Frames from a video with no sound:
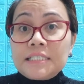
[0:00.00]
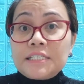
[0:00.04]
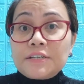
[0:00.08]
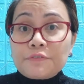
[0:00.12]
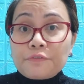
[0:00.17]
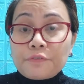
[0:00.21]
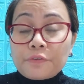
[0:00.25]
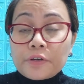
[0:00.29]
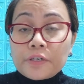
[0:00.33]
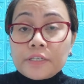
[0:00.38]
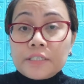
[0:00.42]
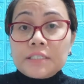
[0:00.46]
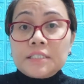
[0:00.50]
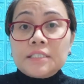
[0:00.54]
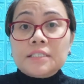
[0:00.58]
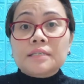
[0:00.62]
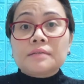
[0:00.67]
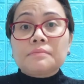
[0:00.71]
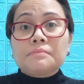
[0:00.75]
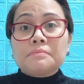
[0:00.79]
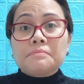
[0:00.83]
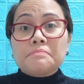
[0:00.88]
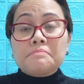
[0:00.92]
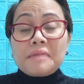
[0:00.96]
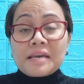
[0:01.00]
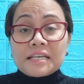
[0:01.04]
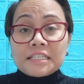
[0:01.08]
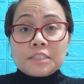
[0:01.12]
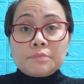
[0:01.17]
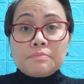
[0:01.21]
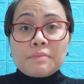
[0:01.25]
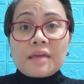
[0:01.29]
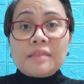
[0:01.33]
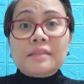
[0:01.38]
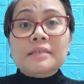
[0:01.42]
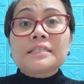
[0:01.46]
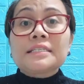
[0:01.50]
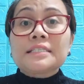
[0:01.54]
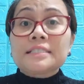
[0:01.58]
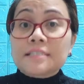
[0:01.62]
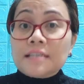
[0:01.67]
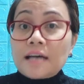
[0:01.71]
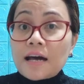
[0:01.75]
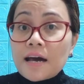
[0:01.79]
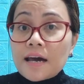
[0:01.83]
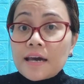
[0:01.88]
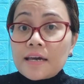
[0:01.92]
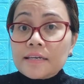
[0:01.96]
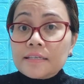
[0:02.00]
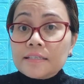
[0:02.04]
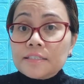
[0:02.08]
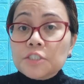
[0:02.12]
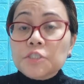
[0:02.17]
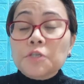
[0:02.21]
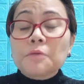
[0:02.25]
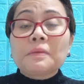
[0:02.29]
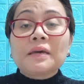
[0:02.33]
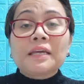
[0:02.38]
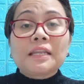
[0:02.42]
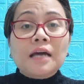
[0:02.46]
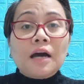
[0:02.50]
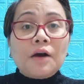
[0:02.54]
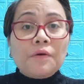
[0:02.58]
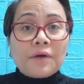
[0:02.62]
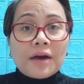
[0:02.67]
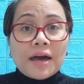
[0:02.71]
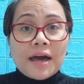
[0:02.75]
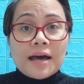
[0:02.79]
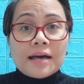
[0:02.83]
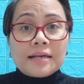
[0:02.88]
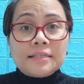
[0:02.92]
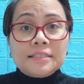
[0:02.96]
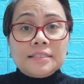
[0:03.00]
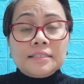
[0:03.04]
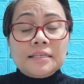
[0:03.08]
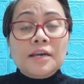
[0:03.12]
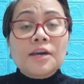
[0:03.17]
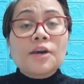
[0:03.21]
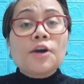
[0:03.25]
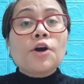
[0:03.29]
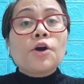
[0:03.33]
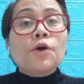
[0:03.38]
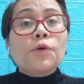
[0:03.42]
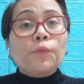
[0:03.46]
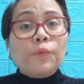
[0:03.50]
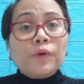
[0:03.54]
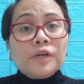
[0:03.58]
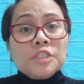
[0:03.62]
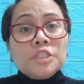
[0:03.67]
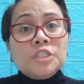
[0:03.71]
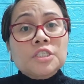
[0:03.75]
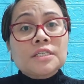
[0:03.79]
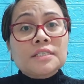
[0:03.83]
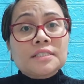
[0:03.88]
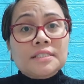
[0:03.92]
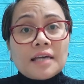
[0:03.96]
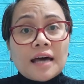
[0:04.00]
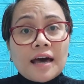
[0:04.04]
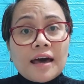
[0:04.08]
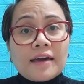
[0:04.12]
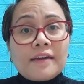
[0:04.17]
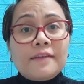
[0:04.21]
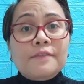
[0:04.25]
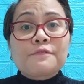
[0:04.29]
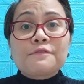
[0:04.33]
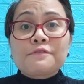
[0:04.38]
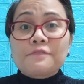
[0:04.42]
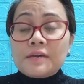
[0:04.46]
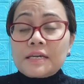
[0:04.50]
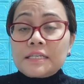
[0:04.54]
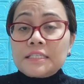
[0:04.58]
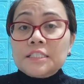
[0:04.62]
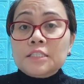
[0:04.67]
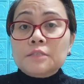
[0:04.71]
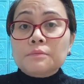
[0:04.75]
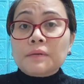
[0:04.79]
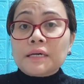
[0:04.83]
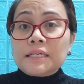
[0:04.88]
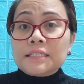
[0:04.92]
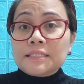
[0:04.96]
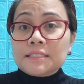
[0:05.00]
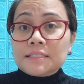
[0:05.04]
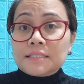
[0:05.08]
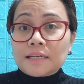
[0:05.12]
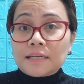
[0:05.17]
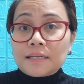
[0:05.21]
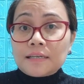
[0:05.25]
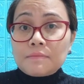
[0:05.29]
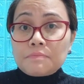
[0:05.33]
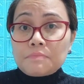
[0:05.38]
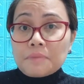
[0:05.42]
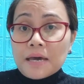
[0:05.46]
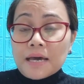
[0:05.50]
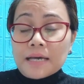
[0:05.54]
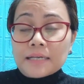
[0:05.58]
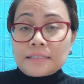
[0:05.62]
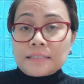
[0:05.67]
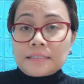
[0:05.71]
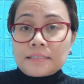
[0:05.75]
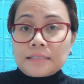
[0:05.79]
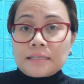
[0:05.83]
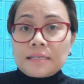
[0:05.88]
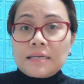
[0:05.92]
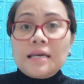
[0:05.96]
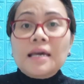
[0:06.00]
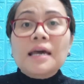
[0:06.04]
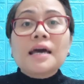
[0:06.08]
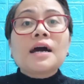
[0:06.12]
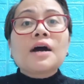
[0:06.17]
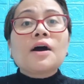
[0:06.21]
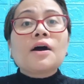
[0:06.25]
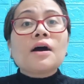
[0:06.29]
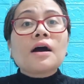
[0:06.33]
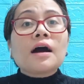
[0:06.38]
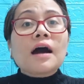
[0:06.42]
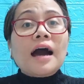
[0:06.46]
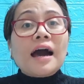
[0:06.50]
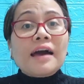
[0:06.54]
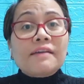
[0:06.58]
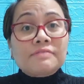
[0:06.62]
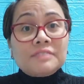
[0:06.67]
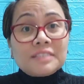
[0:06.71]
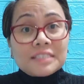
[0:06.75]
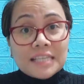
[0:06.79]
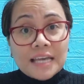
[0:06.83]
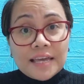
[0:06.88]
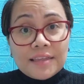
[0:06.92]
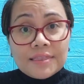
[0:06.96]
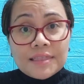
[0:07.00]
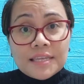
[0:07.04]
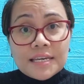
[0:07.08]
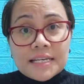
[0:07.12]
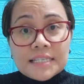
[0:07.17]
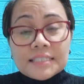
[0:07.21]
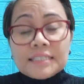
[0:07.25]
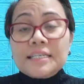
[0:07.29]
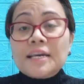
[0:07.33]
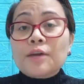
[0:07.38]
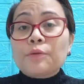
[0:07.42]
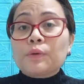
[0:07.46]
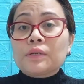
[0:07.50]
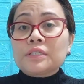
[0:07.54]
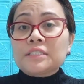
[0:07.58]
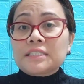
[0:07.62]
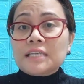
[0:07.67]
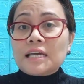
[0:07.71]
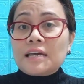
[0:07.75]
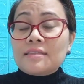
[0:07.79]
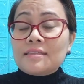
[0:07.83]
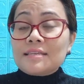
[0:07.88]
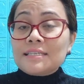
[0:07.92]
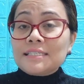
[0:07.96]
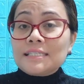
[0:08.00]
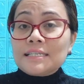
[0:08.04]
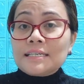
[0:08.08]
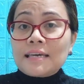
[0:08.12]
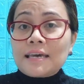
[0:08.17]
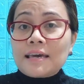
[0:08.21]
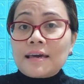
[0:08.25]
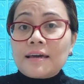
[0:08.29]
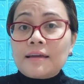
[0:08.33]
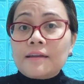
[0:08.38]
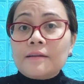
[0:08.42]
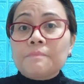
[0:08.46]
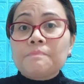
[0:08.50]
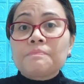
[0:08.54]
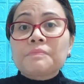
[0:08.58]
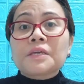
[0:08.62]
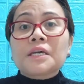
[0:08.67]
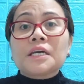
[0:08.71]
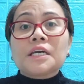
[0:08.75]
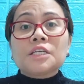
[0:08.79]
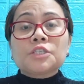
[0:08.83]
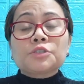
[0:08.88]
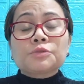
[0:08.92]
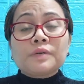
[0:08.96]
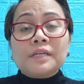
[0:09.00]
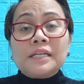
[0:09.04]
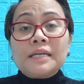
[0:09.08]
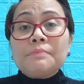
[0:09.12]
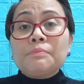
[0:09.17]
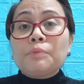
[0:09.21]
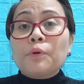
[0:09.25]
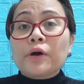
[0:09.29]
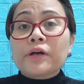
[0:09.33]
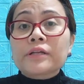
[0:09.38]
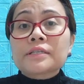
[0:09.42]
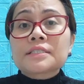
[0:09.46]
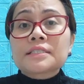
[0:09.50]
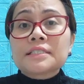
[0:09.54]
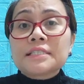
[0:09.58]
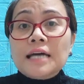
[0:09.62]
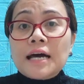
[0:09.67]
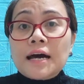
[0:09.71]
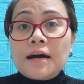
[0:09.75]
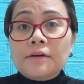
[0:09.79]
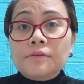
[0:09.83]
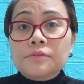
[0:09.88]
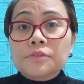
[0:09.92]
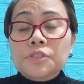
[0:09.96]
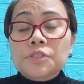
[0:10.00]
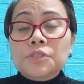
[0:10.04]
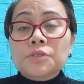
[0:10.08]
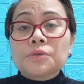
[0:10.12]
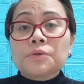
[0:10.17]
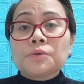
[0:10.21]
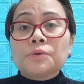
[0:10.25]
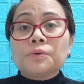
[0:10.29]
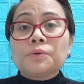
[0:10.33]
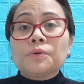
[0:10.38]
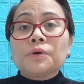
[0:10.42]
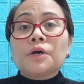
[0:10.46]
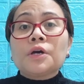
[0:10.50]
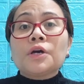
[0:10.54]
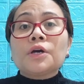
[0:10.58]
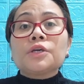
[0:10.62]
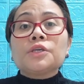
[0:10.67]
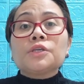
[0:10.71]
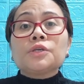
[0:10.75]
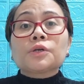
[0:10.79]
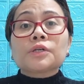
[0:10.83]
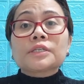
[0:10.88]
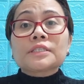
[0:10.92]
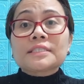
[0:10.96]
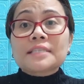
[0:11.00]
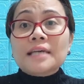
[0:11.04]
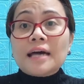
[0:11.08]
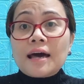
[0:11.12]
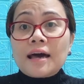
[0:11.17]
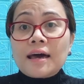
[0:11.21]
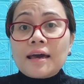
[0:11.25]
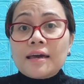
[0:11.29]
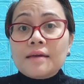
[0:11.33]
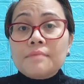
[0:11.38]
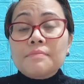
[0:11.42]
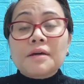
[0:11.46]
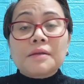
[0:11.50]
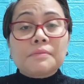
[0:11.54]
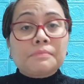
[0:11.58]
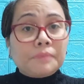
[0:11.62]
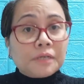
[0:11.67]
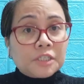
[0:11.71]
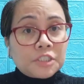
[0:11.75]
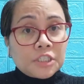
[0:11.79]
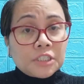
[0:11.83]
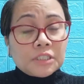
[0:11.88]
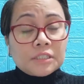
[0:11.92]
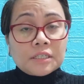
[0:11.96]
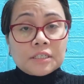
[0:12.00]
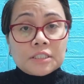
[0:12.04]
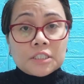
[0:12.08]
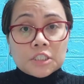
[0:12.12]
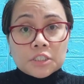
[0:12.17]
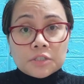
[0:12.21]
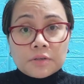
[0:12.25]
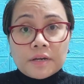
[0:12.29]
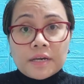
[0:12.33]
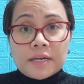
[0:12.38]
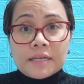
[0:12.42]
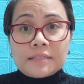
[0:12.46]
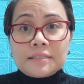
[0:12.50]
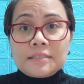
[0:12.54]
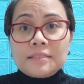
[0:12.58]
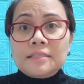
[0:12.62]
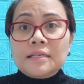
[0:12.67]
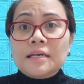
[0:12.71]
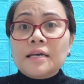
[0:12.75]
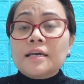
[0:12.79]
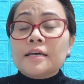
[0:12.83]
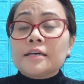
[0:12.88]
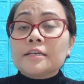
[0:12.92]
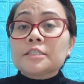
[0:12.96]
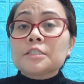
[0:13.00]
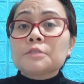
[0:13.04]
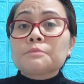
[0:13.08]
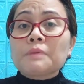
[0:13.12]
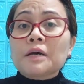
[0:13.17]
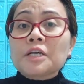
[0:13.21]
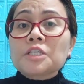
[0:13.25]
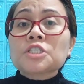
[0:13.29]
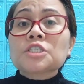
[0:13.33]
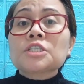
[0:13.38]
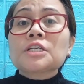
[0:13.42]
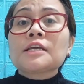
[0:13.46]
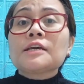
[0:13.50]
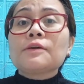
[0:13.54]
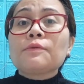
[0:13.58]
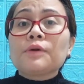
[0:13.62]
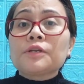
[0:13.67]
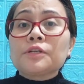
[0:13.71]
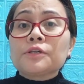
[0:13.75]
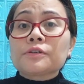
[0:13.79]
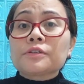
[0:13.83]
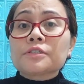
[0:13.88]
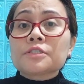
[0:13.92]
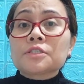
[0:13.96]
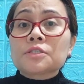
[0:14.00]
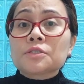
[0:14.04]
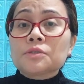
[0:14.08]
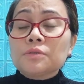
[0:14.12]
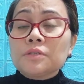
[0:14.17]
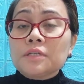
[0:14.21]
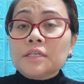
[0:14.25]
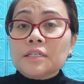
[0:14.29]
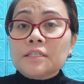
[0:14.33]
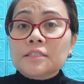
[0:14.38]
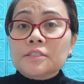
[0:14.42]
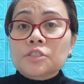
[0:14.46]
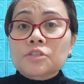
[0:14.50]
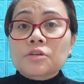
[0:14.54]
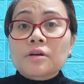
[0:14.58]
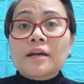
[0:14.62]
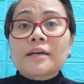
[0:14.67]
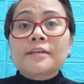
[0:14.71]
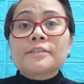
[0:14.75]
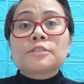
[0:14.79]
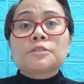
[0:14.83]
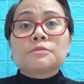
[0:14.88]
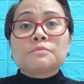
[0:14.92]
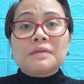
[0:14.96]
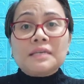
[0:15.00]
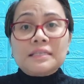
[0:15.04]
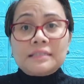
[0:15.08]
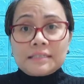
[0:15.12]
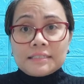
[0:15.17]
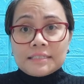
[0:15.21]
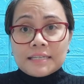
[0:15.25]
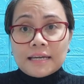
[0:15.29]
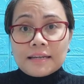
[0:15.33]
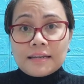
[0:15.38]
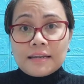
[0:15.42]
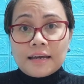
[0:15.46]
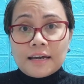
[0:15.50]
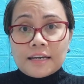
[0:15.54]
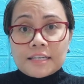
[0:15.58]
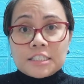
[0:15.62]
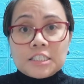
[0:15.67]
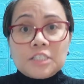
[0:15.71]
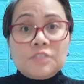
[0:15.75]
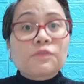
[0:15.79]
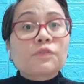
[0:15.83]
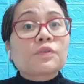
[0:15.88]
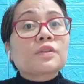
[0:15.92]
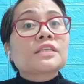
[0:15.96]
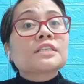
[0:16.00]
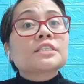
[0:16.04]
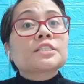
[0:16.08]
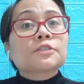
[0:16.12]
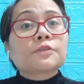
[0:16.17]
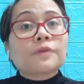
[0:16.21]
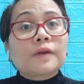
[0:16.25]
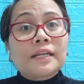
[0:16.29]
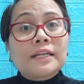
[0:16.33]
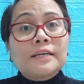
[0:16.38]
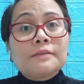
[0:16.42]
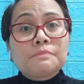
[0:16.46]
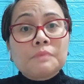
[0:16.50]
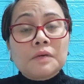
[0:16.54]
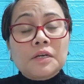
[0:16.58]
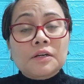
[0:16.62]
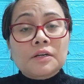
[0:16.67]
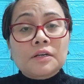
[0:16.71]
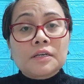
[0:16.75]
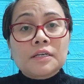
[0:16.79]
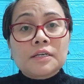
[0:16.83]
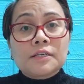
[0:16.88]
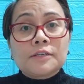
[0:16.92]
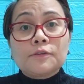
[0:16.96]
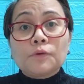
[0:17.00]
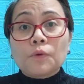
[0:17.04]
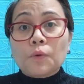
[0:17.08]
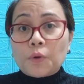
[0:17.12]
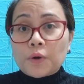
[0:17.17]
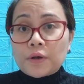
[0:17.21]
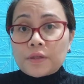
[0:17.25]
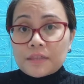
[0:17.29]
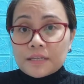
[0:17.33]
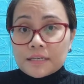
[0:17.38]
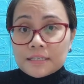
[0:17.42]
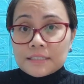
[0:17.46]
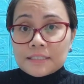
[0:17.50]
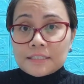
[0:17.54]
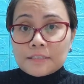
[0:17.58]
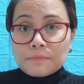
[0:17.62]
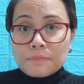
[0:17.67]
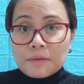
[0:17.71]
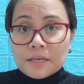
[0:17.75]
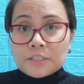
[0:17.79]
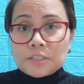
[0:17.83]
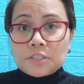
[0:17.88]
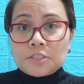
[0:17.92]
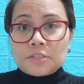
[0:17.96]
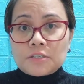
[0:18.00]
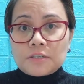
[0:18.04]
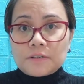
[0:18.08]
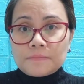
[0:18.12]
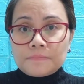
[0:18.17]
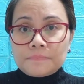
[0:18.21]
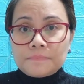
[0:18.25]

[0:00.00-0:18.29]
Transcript: different mixed method designs, you may now ask, which design fits my study best? I've said this and will say this again, it really boils down to your time and budget constraints, especially when you're a student trying to meet the deadlines for this grading period or this semester.